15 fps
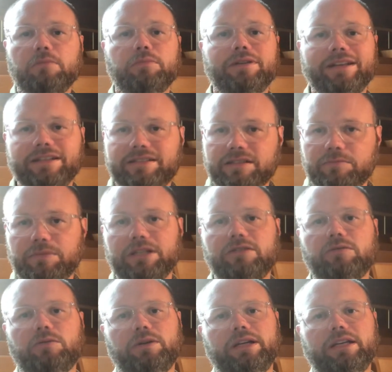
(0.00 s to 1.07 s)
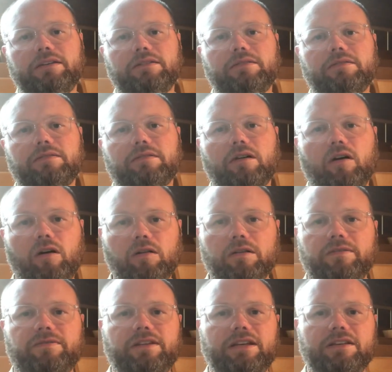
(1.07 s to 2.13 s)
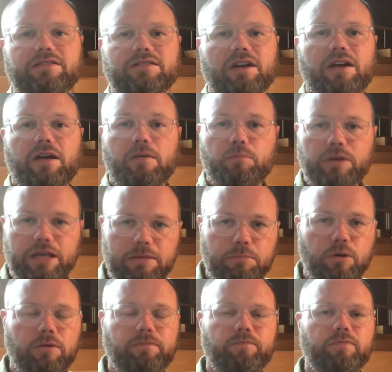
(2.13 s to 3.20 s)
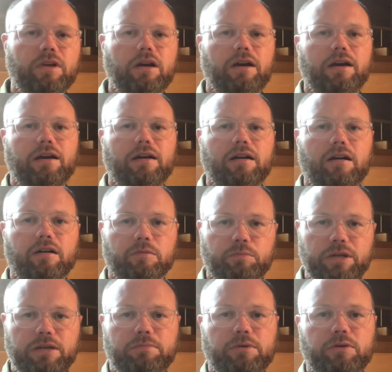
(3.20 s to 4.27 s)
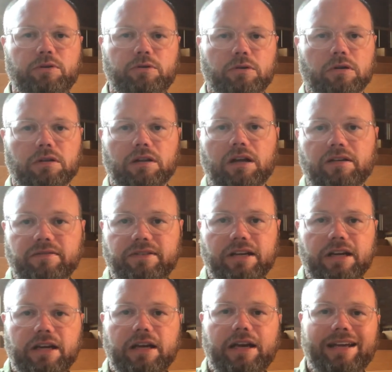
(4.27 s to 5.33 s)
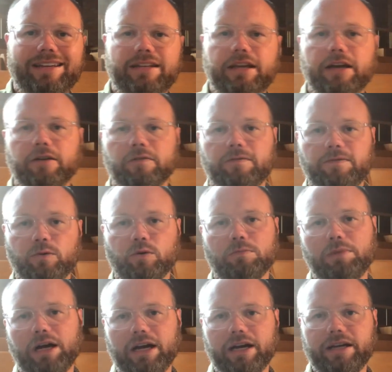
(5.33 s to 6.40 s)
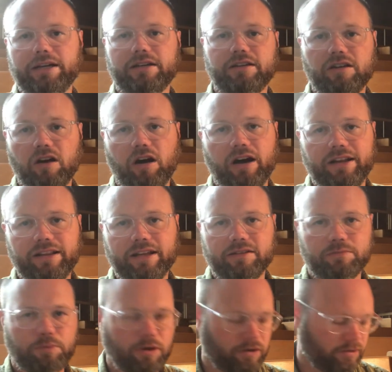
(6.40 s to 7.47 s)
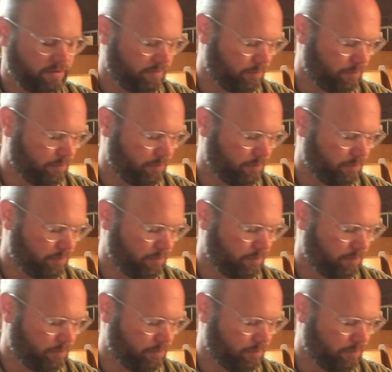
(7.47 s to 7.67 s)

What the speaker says: place in between. All of these people are people who are loved and cared for by God. That's part of